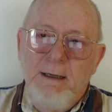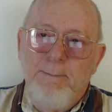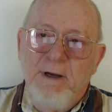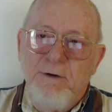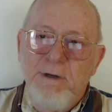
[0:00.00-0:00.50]

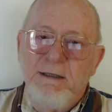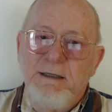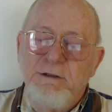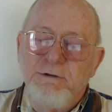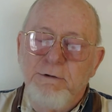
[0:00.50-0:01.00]
My Greek
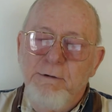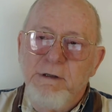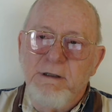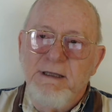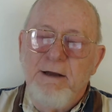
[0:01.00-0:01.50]
teacher used
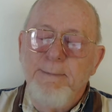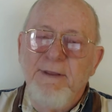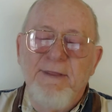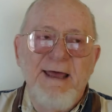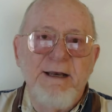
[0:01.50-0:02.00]
to tell me
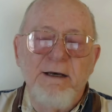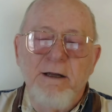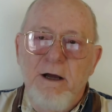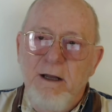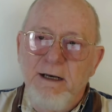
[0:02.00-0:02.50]
that in
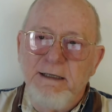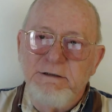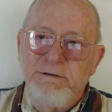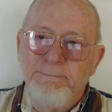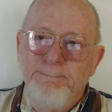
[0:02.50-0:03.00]

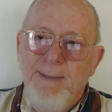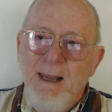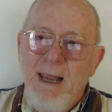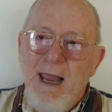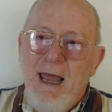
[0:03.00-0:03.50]
college,
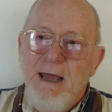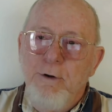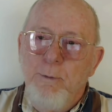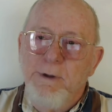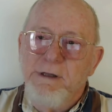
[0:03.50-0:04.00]

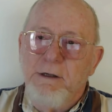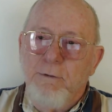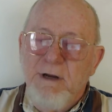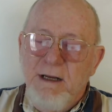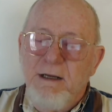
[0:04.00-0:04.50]
who was a
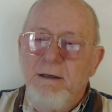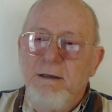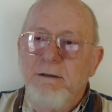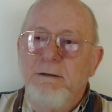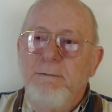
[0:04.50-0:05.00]
Greek
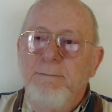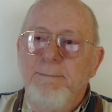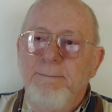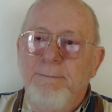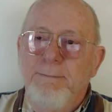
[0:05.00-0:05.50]

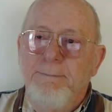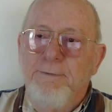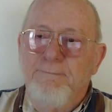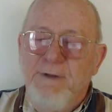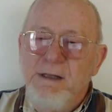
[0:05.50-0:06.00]

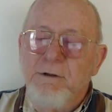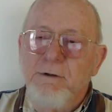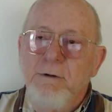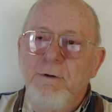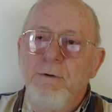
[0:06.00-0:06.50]

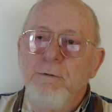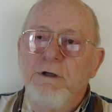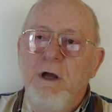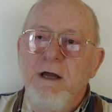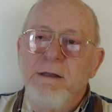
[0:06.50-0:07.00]
professor who
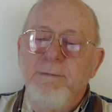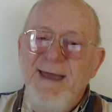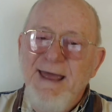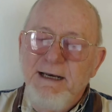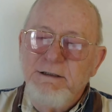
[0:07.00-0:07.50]
taught
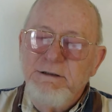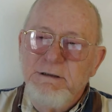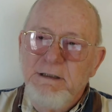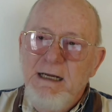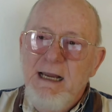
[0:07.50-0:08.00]

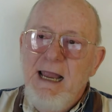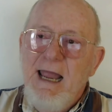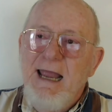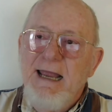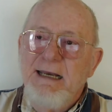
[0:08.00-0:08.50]
Spanish,
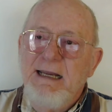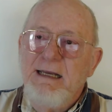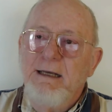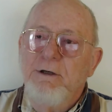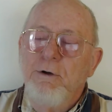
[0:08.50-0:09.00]
and
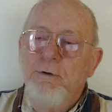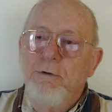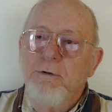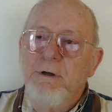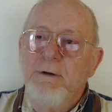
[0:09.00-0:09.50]
he
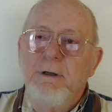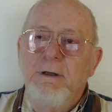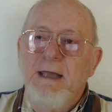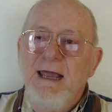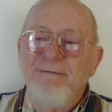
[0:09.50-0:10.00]
tutored
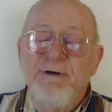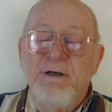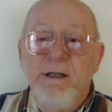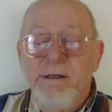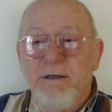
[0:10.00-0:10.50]
half a
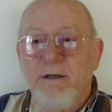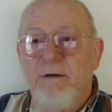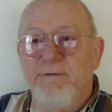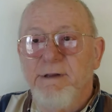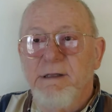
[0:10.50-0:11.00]
dozen
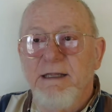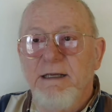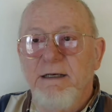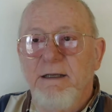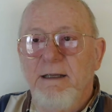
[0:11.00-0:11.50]
of us
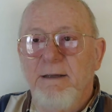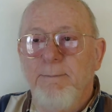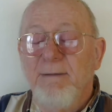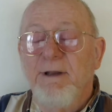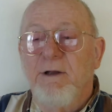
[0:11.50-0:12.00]
in
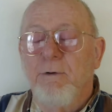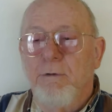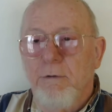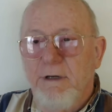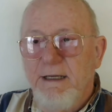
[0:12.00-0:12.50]
Biblical
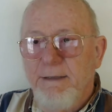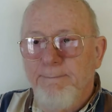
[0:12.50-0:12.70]
Greek,